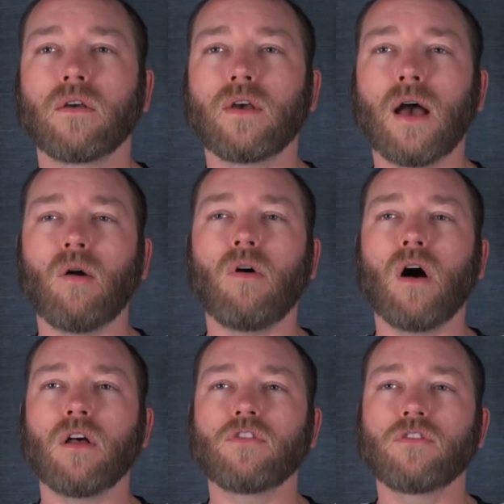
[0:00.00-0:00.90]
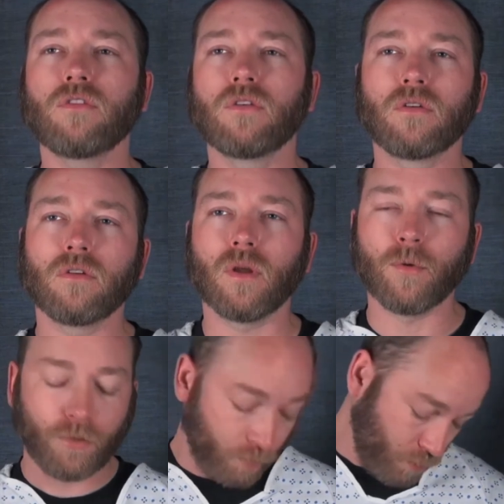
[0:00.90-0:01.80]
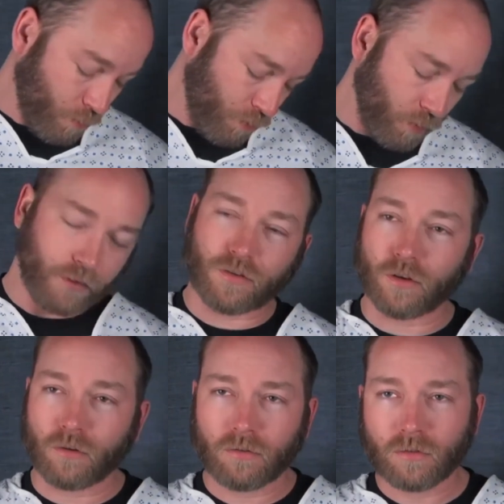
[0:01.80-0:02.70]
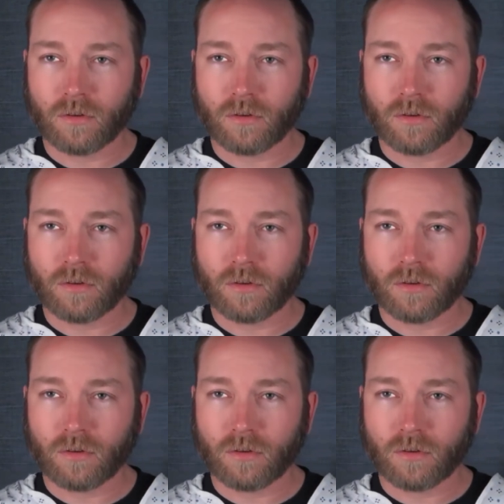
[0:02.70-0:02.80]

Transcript: Kyle Walsh, number 32.